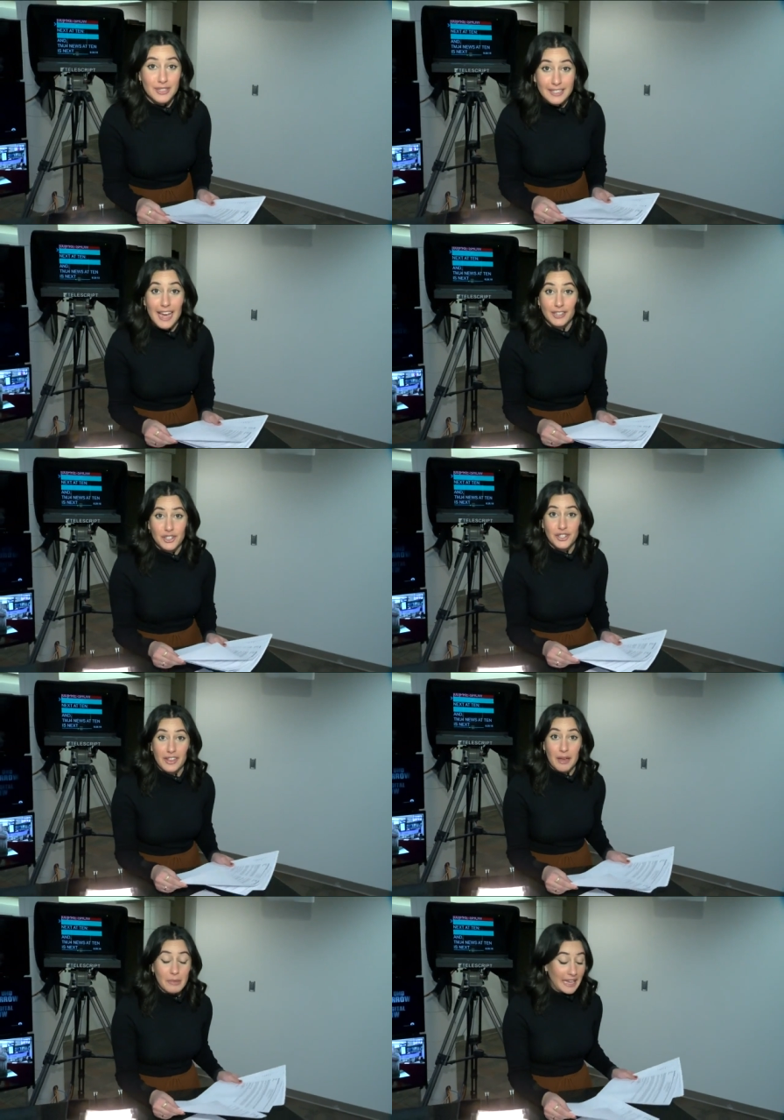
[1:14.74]
attached to
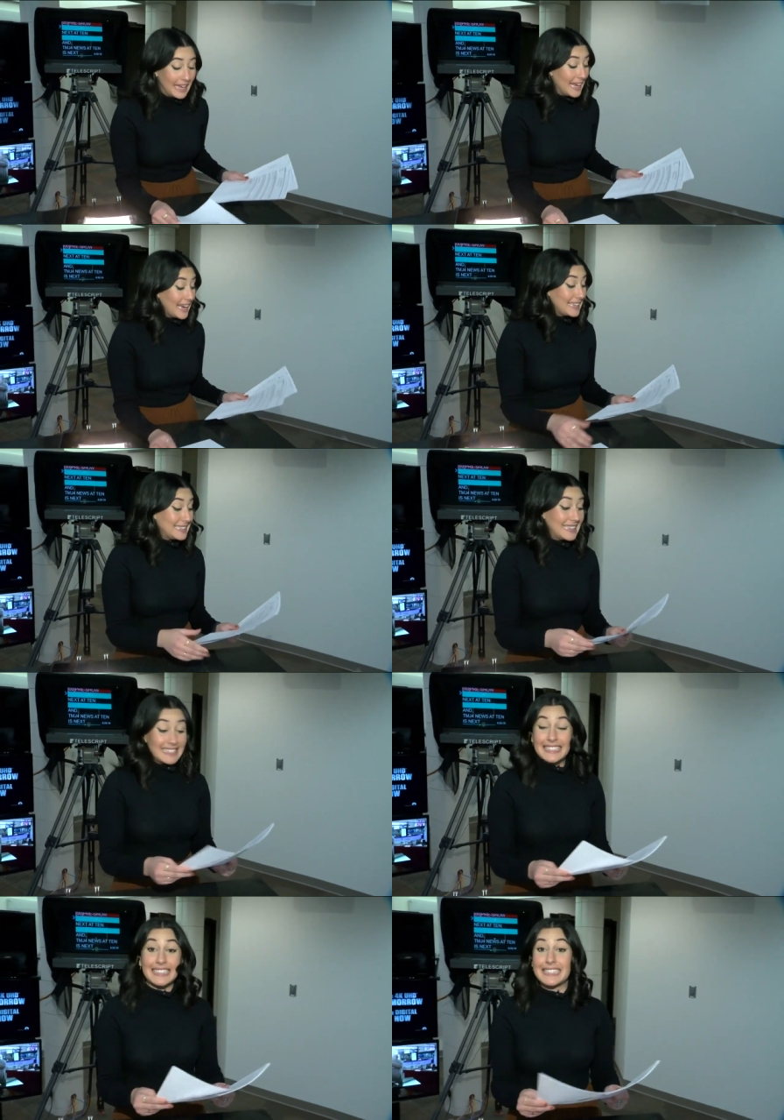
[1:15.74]
them. And
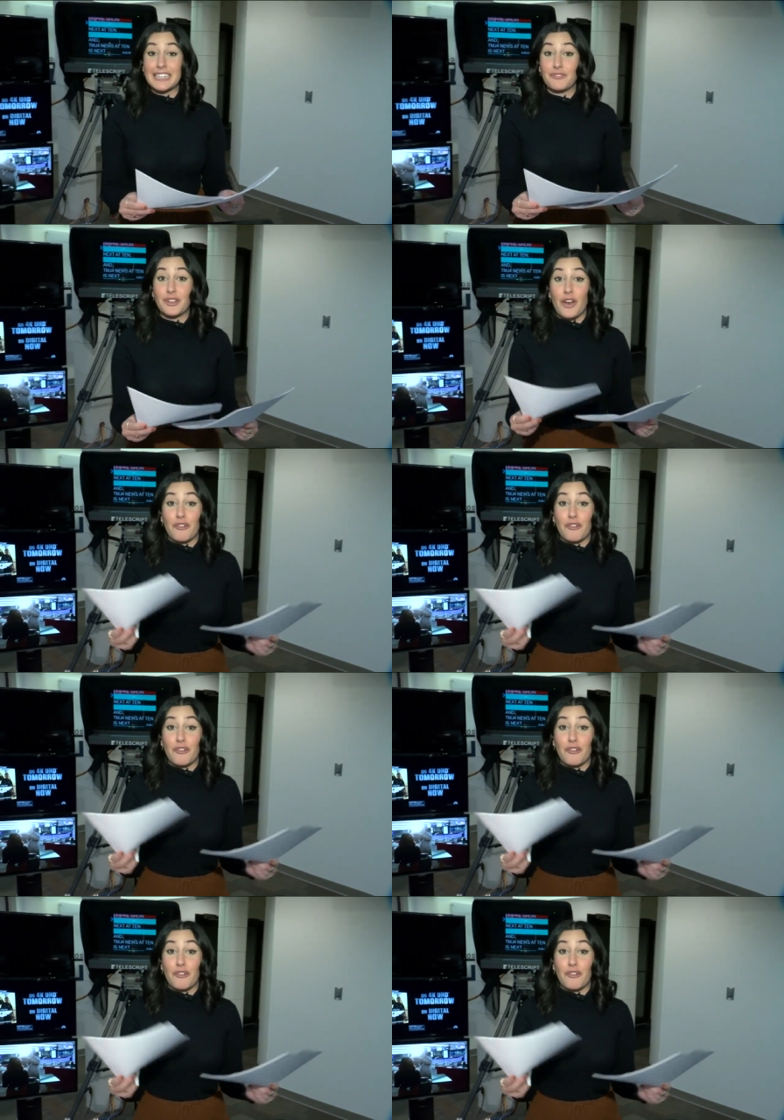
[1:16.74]
this isn't even